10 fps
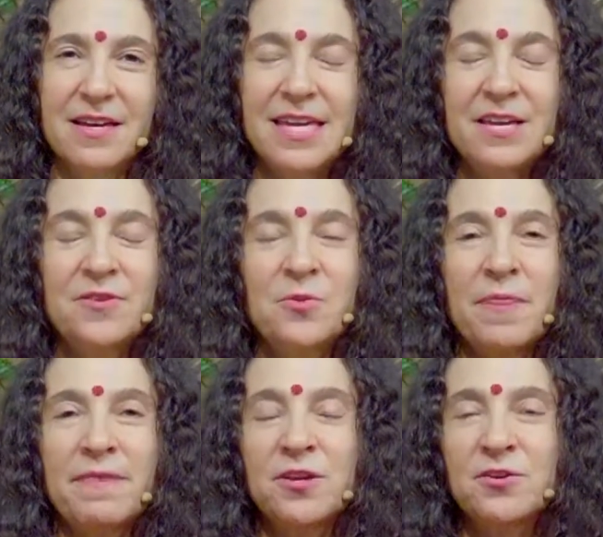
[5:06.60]
even
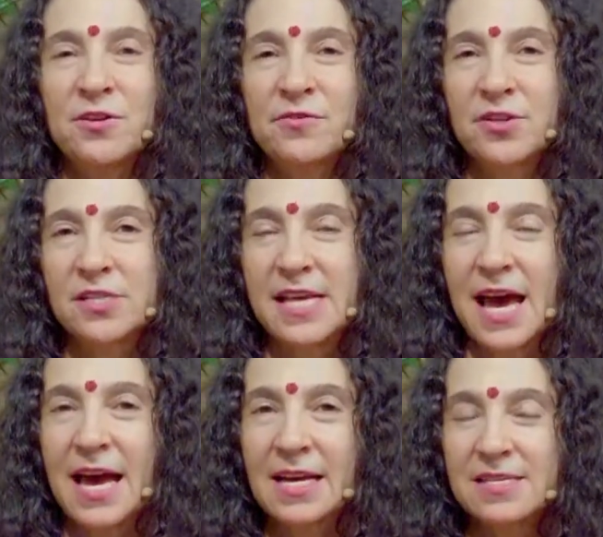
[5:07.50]
when the universe
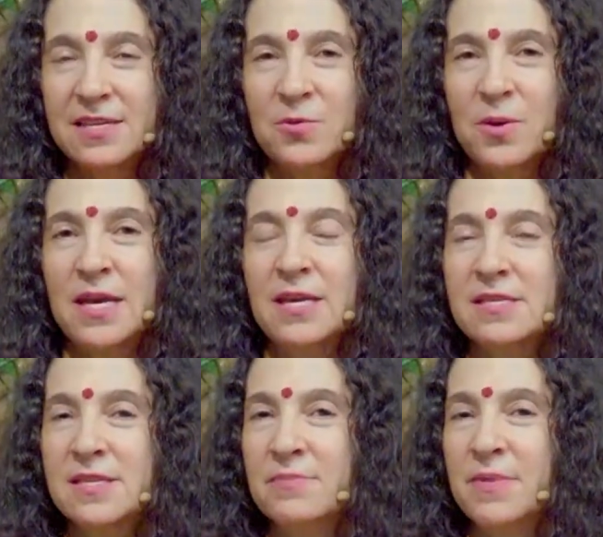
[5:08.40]
acts in
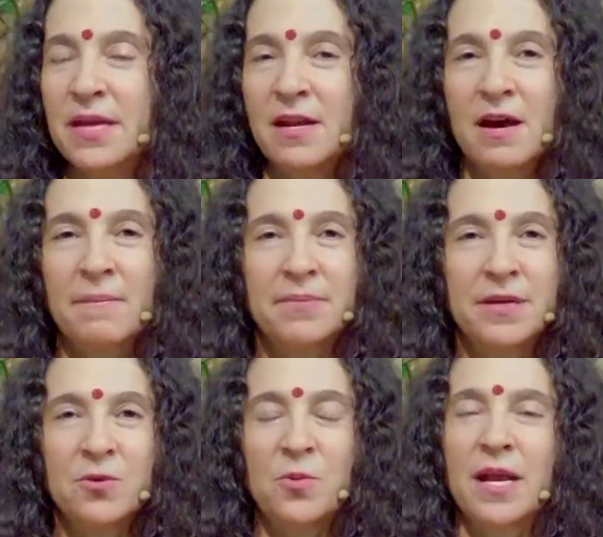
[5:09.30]
ways that may not
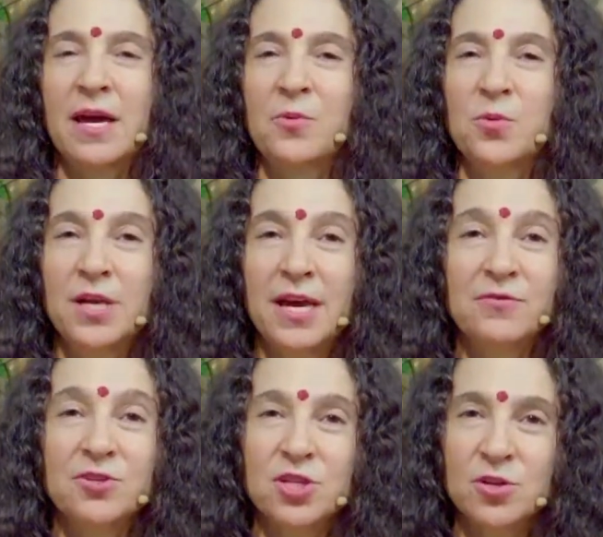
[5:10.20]
be what I would
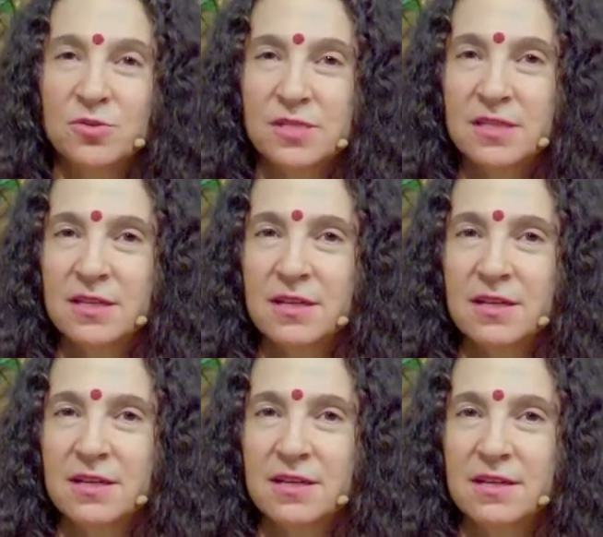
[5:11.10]
have chosen
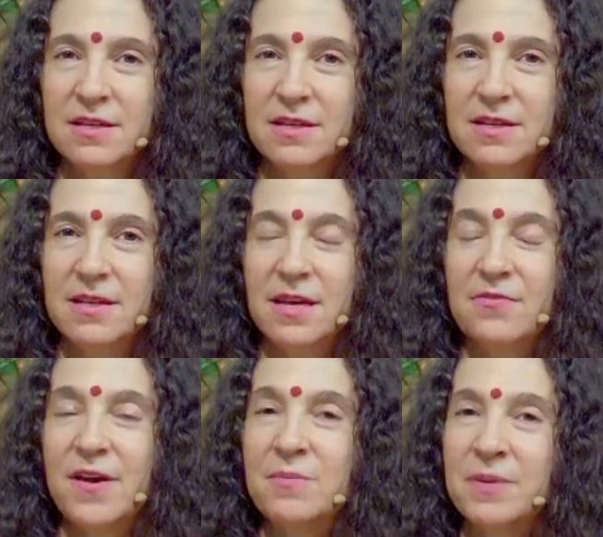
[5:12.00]

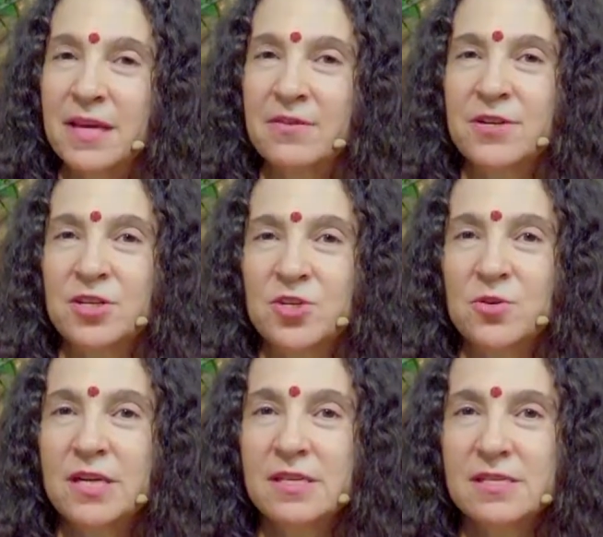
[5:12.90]
if I'd been given a
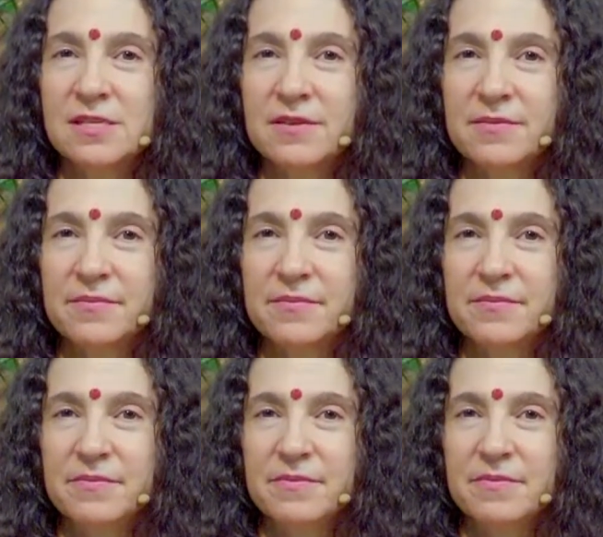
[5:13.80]
choice,
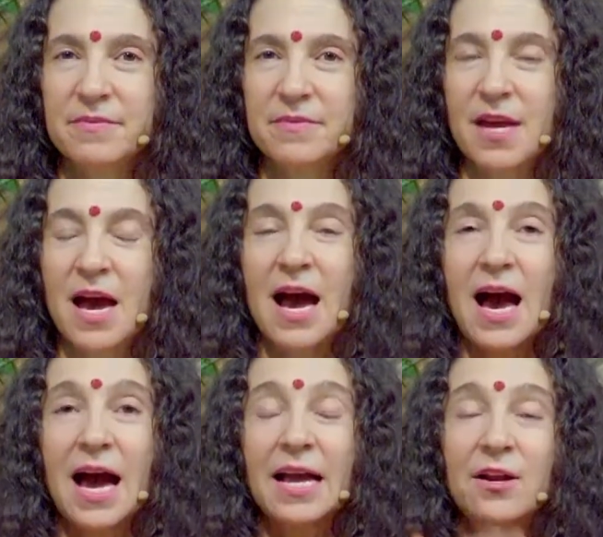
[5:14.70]

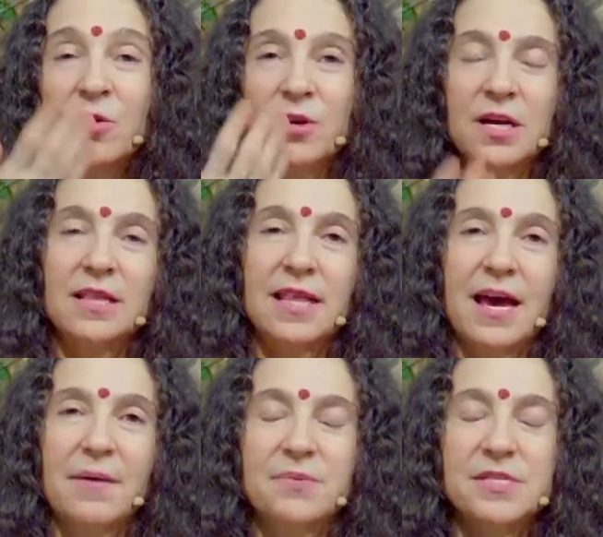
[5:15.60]
I don't
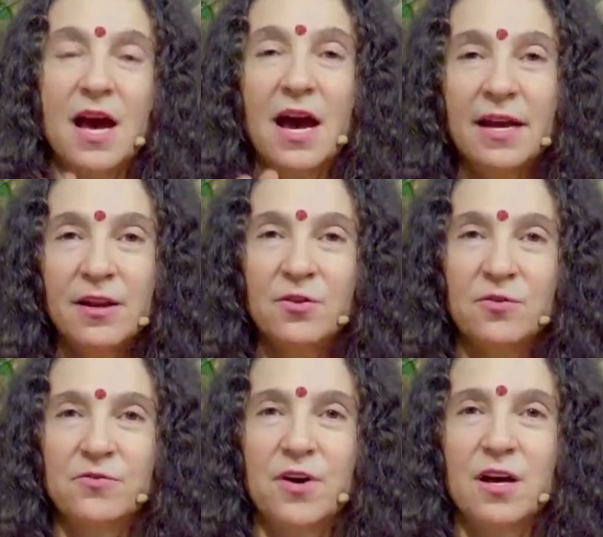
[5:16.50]
collapse. I don't
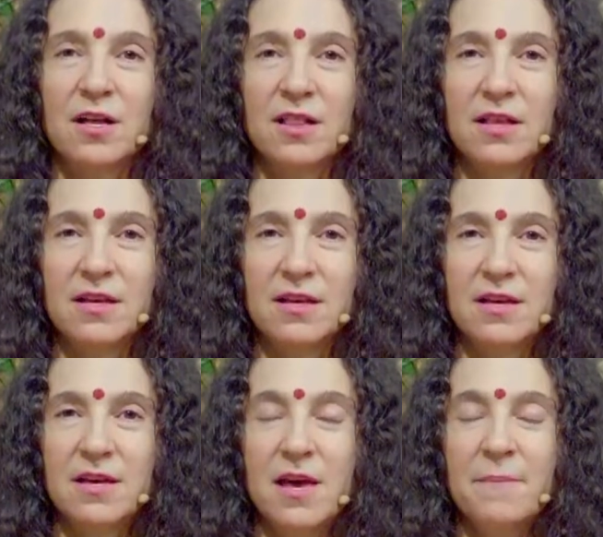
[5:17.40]
fall.
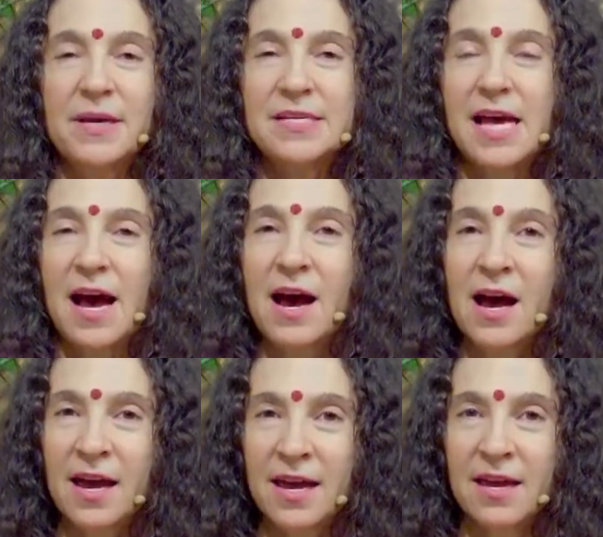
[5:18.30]
Because
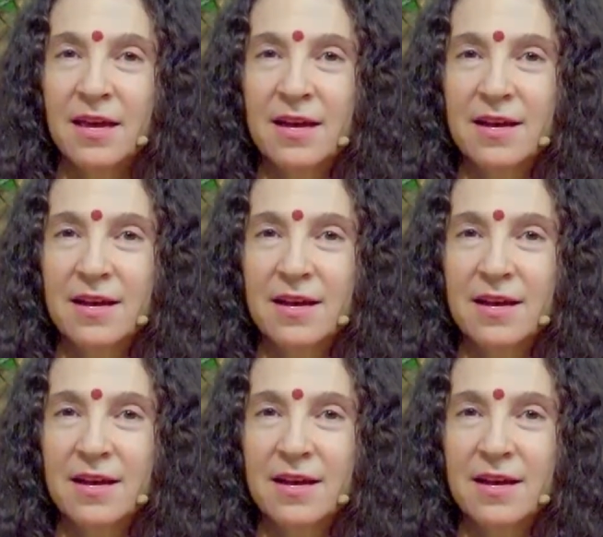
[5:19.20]
I,